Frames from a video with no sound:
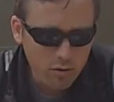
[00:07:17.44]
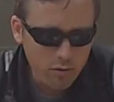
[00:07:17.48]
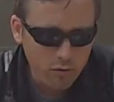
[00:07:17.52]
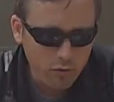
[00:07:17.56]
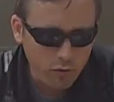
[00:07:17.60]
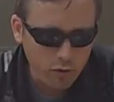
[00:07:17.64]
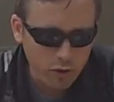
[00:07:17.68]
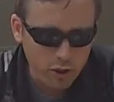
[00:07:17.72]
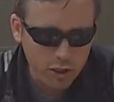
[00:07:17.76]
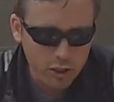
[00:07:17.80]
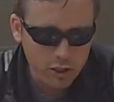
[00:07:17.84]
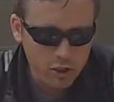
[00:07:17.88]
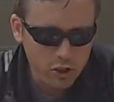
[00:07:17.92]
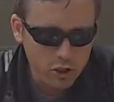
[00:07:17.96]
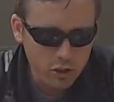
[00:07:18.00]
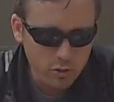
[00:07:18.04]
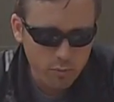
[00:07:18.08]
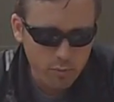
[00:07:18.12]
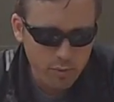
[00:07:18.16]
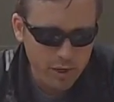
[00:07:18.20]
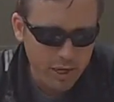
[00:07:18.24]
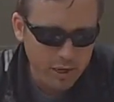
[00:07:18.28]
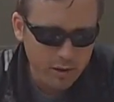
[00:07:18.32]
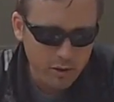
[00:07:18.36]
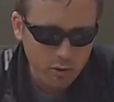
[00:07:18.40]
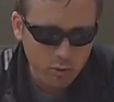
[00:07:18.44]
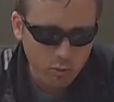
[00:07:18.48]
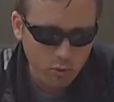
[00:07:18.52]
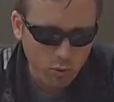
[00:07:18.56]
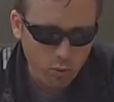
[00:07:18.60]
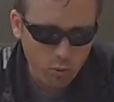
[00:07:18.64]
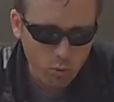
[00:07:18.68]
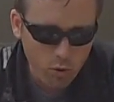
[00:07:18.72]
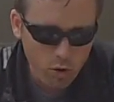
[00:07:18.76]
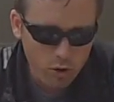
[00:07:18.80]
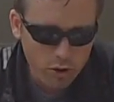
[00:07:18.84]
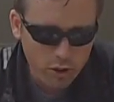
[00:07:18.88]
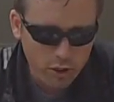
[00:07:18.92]
for each command that we're
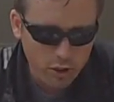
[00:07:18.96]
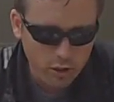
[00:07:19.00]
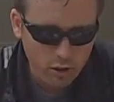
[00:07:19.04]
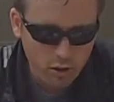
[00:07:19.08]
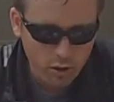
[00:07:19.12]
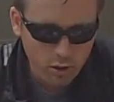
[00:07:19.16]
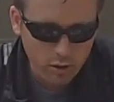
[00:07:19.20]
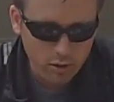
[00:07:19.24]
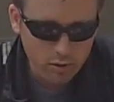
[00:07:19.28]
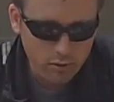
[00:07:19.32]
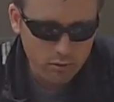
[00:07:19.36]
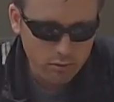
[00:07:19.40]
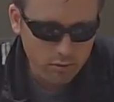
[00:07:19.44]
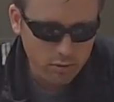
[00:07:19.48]
working on.